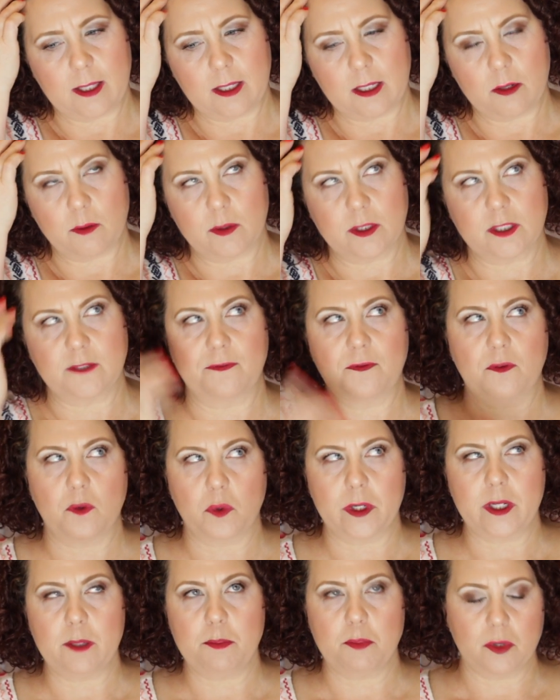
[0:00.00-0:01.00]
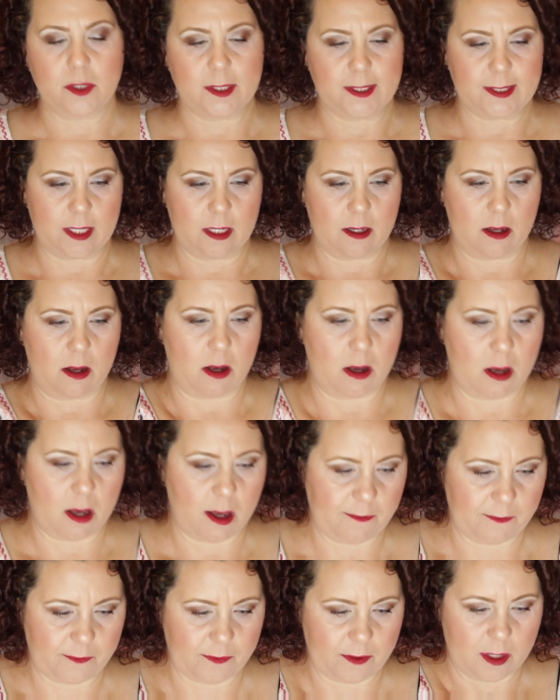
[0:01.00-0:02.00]
think it was 40%
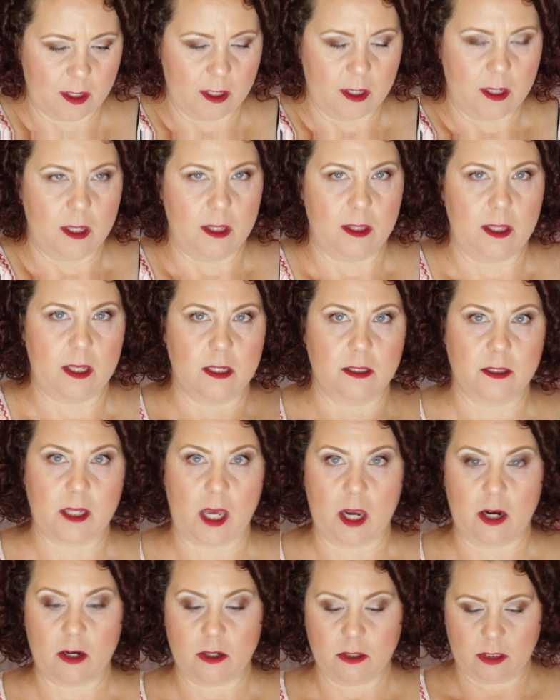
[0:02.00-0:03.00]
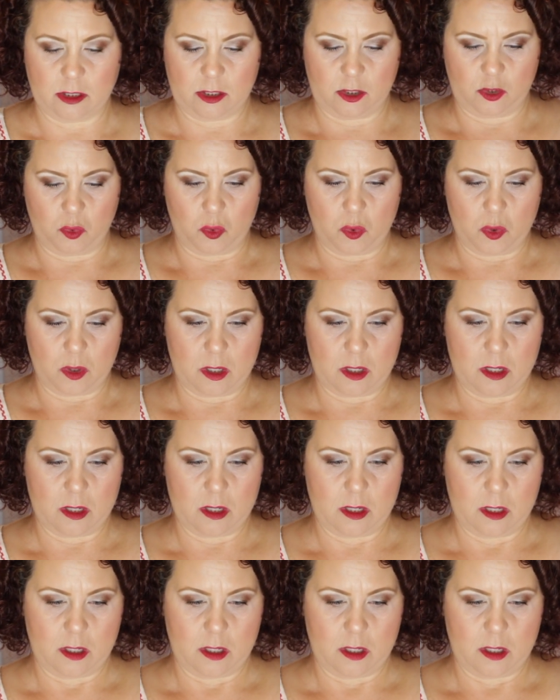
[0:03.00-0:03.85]
off the entire store.